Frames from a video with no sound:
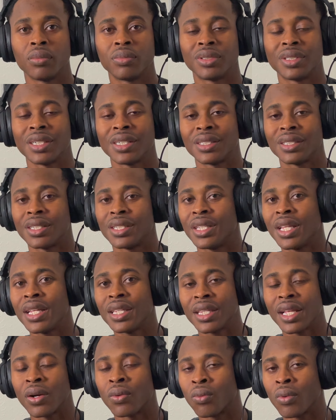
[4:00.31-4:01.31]
saying, to
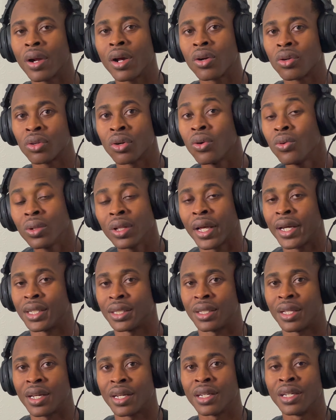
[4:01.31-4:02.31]
let a round go like
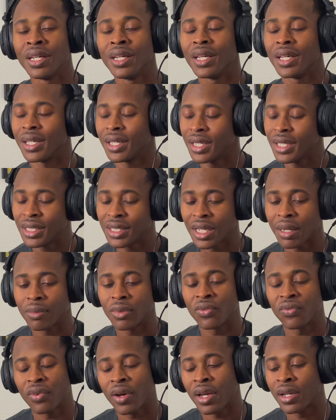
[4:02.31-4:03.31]
that. Anytime you
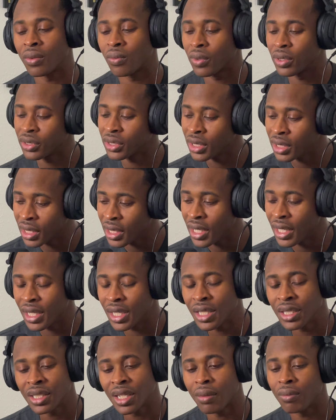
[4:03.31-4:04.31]
fight, once again,
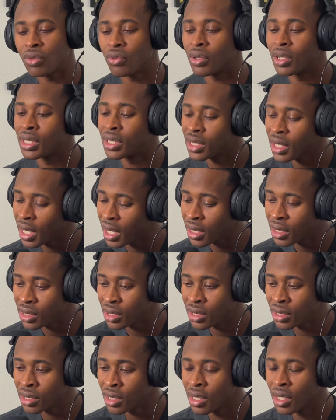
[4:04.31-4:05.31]
anytime you're the
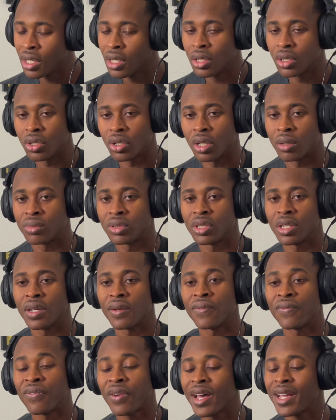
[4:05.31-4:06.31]
challenger, you know what I'm saying,
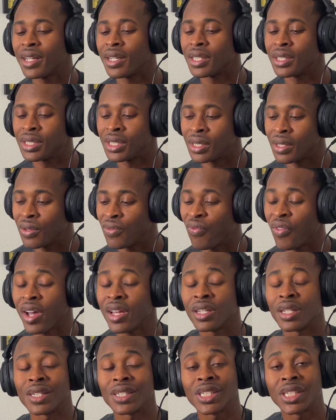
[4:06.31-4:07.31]

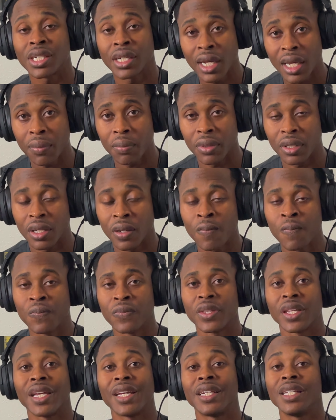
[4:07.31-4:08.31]
fighting a champion
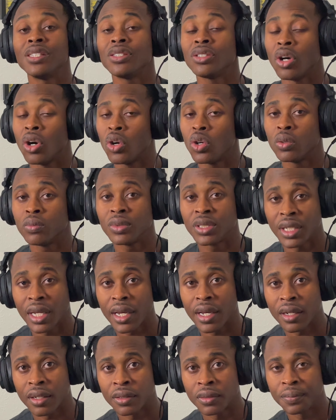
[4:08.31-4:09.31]
in his
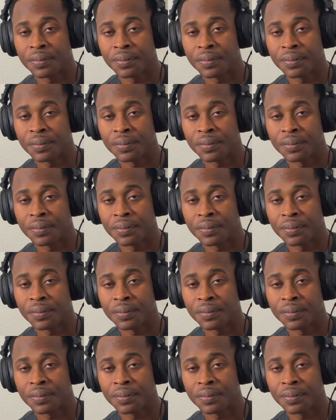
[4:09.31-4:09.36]
hometown,